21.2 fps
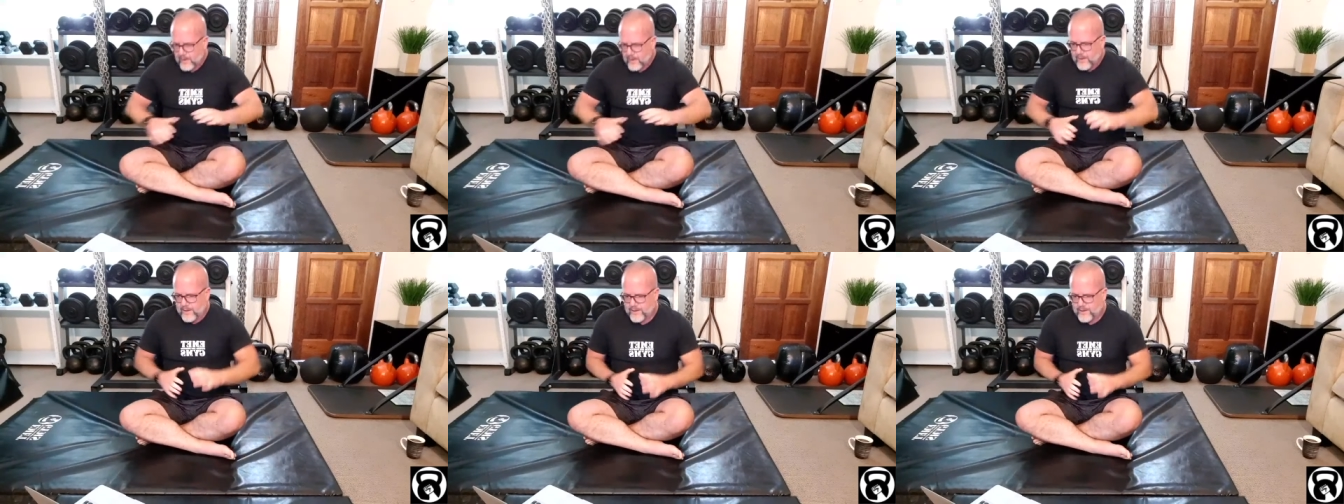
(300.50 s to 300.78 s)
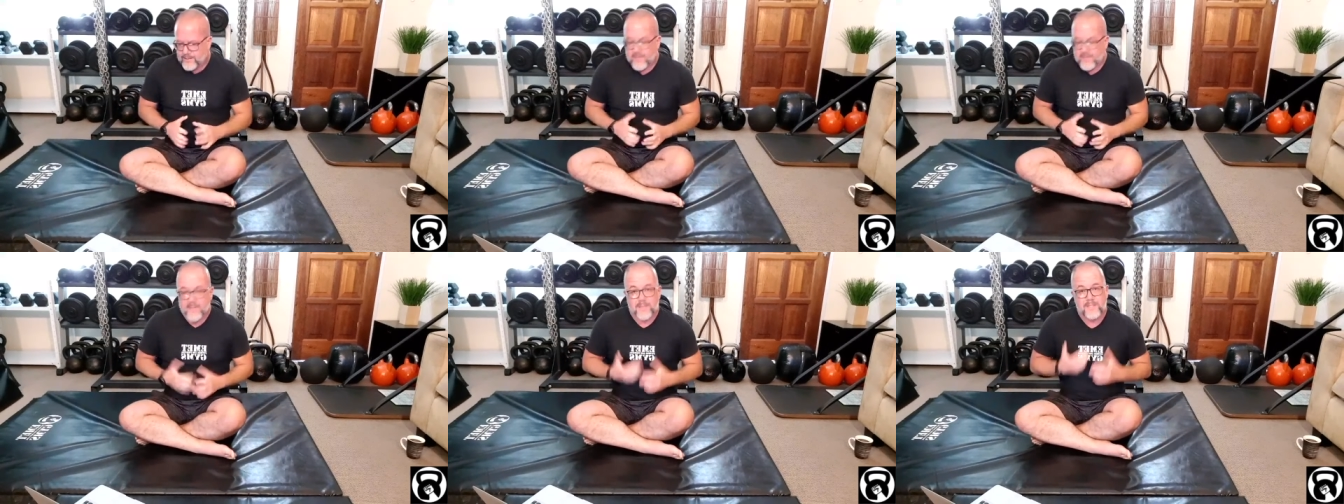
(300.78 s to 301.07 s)

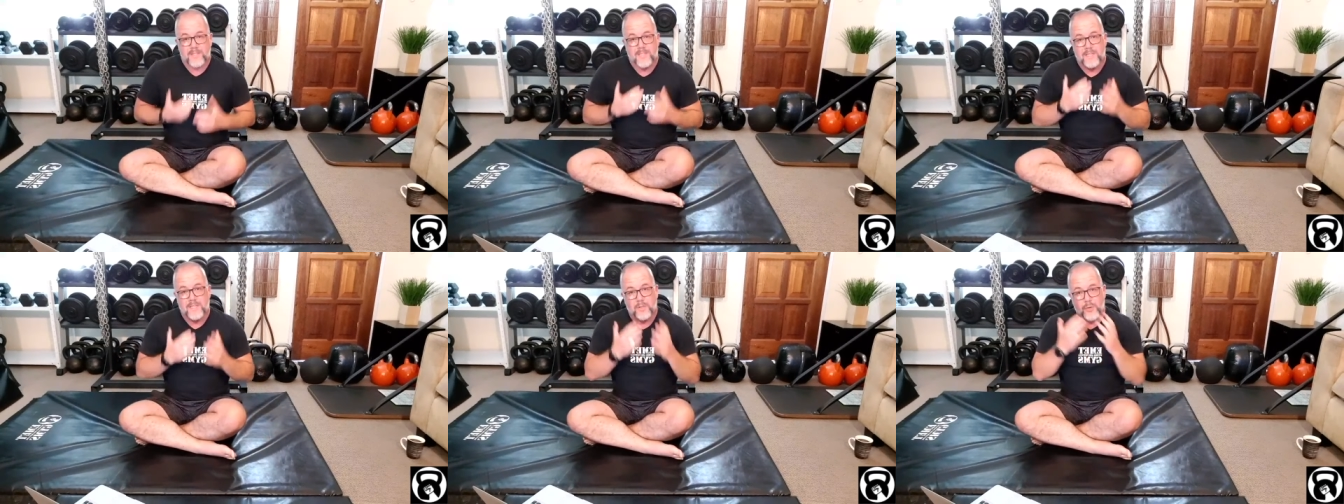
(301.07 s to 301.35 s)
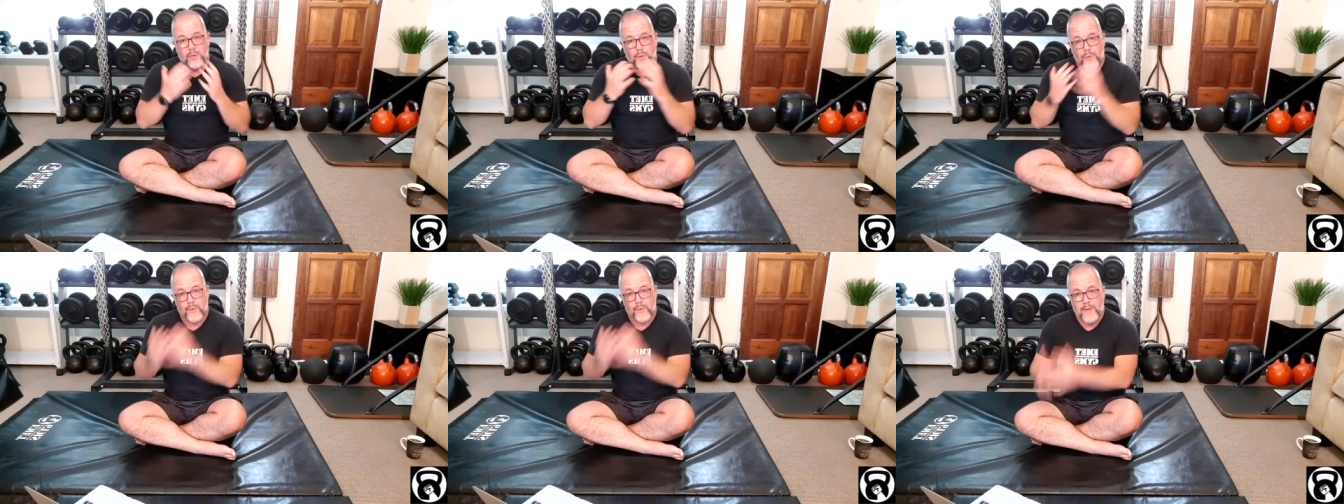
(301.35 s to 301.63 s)
So I said
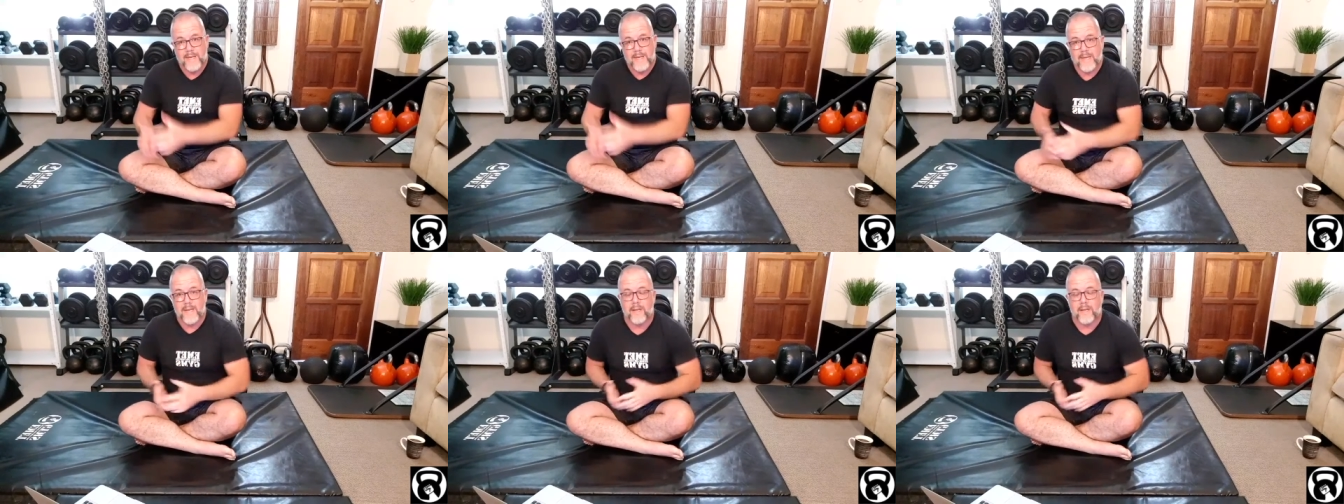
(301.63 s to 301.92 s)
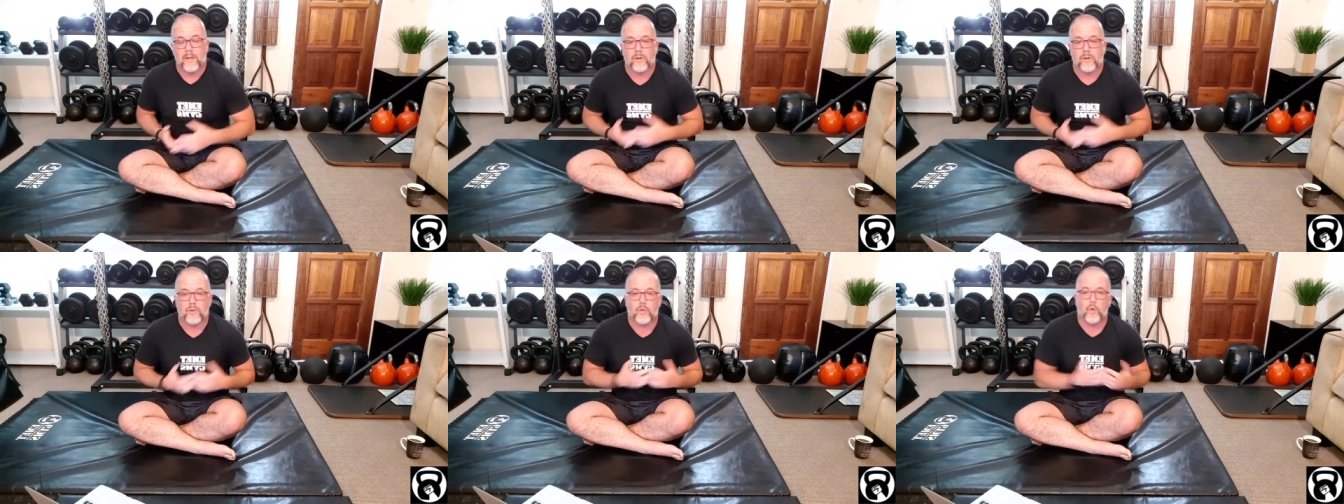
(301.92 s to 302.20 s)

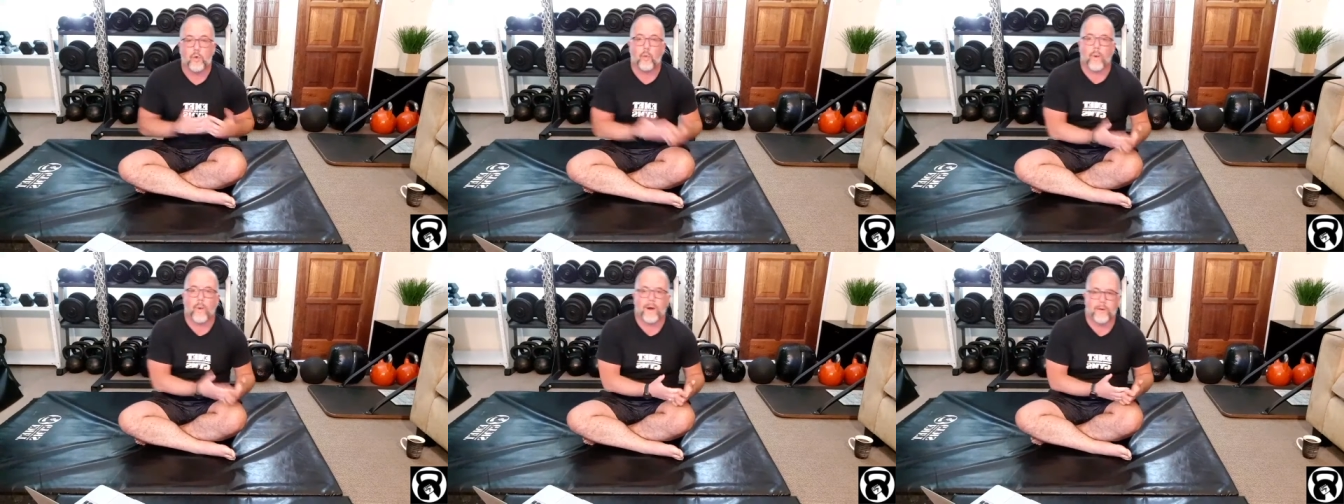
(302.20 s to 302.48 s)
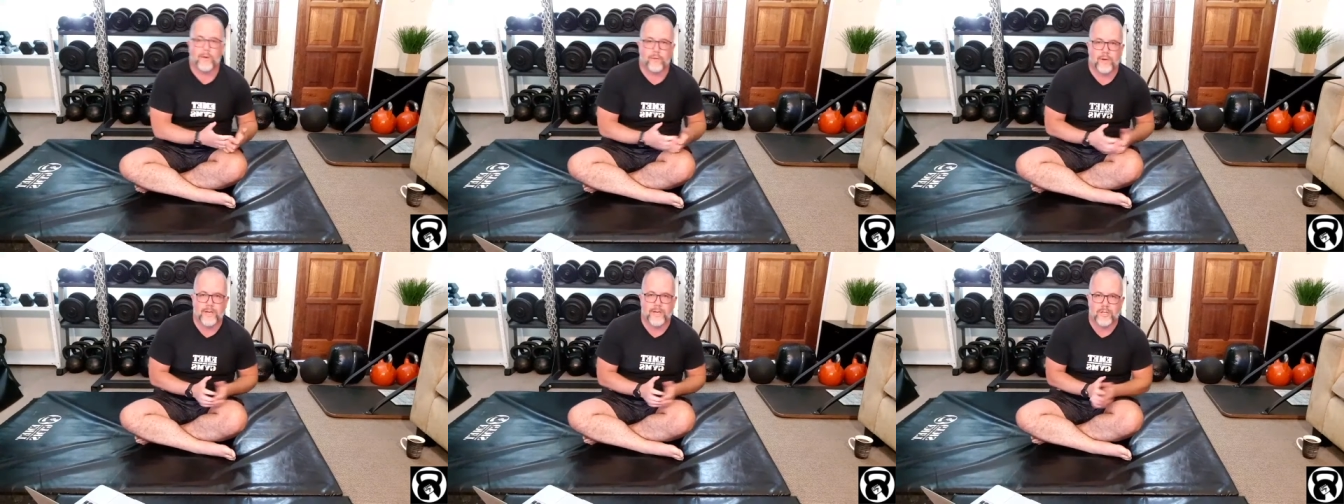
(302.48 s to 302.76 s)

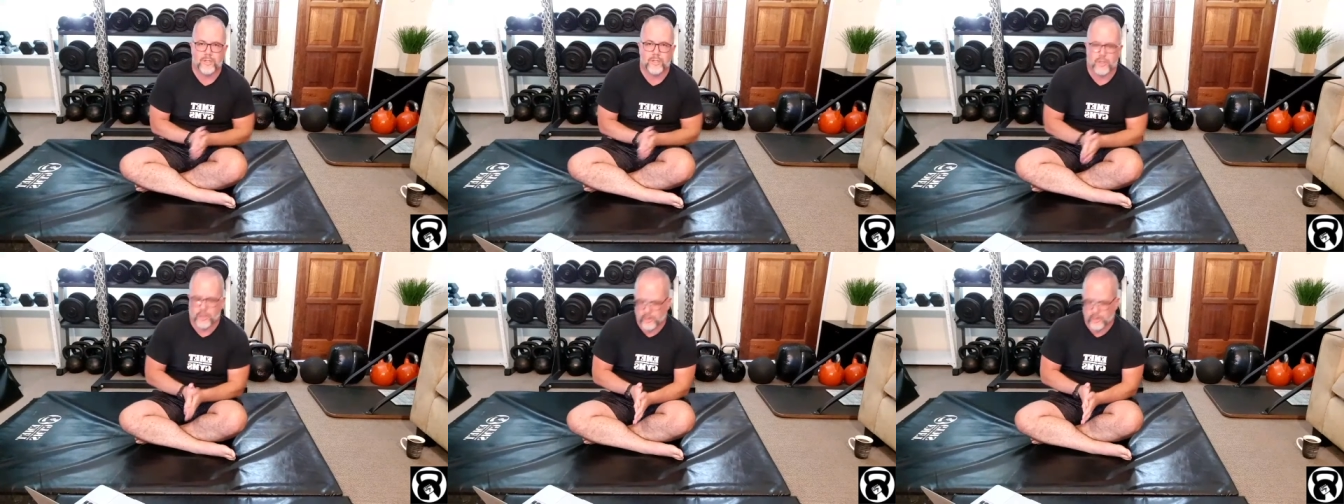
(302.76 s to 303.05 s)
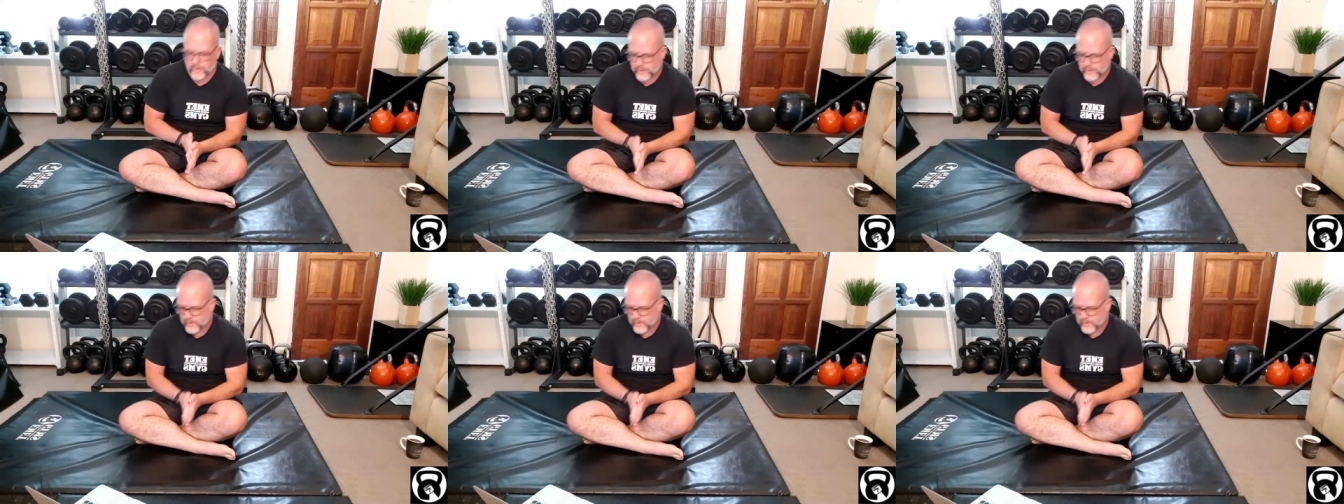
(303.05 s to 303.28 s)
3-to-1 ratio.